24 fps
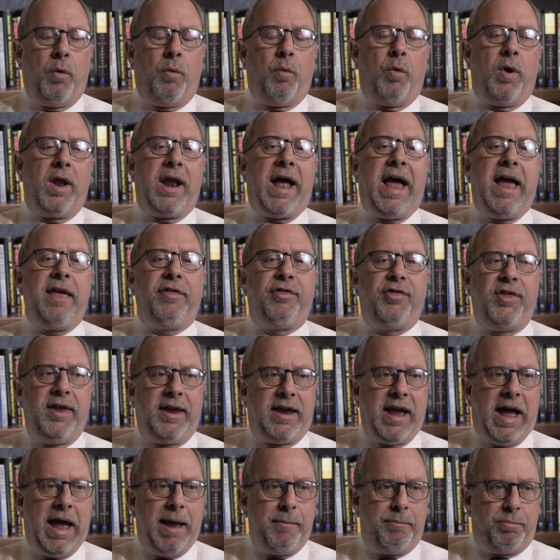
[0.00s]
What I
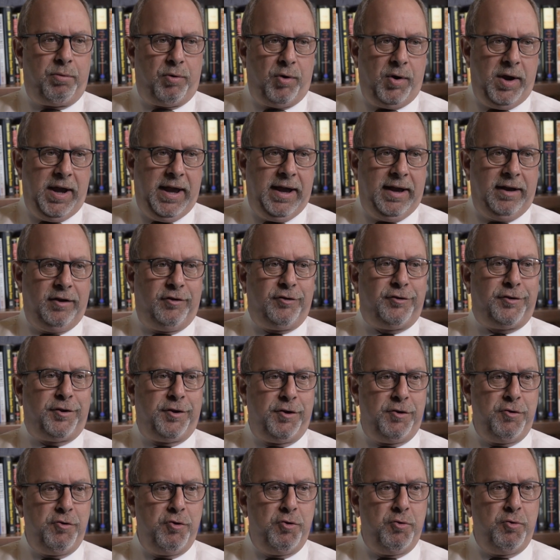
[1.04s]
think I bring
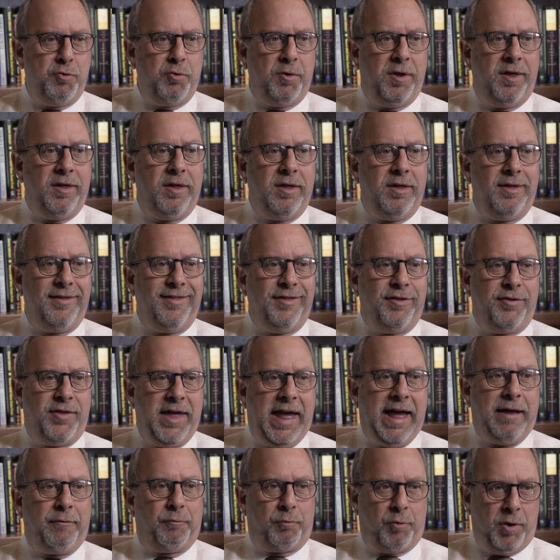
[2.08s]
to
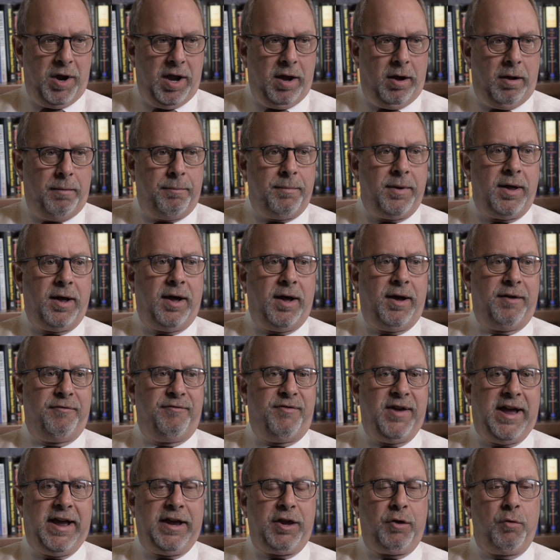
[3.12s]
that realm of
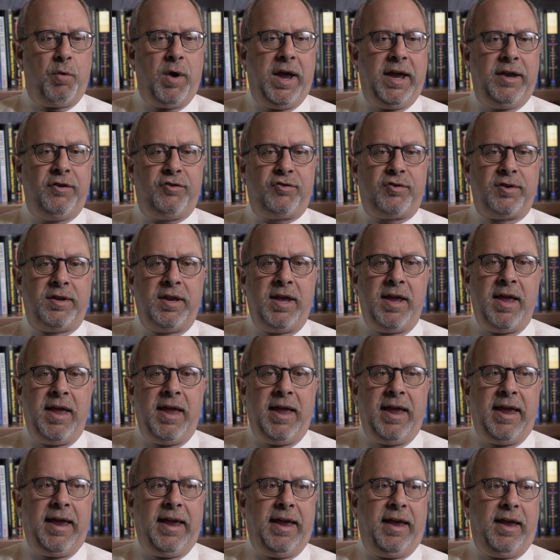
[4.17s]
valuation
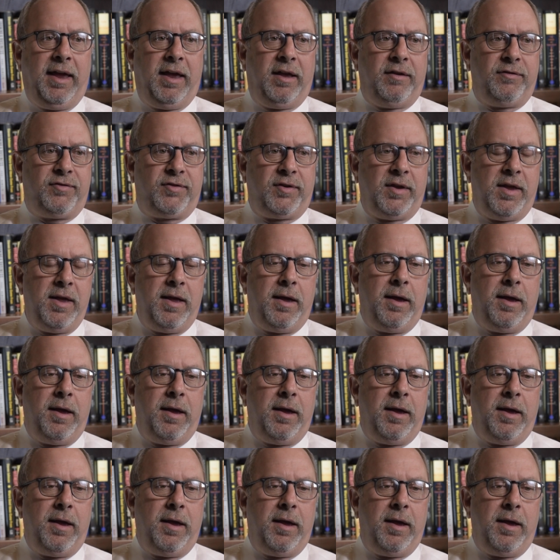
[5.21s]
is,